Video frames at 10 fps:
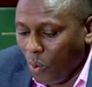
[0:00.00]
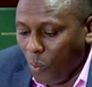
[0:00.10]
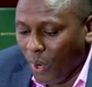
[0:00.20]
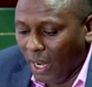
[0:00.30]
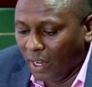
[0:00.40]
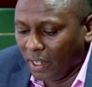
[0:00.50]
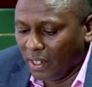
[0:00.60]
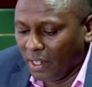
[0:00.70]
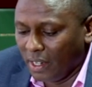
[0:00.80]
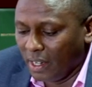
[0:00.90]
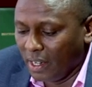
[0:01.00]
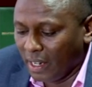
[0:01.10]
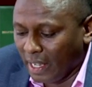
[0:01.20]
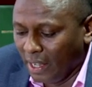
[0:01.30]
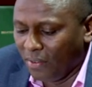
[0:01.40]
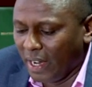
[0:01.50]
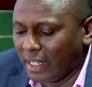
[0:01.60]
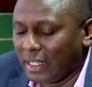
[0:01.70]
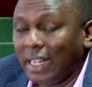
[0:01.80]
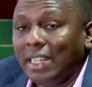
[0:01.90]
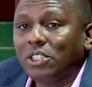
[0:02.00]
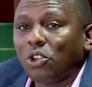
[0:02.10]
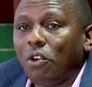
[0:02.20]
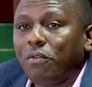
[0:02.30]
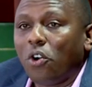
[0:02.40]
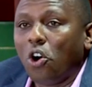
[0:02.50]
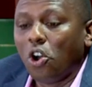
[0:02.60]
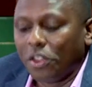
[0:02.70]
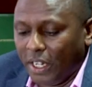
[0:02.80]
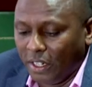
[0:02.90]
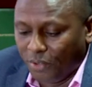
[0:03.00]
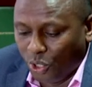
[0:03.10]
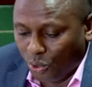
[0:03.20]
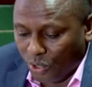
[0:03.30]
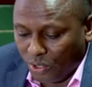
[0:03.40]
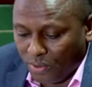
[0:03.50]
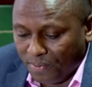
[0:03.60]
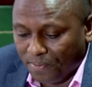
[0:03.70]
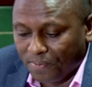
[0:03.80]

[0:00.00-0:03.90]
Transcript: will give us the list of all the individuals,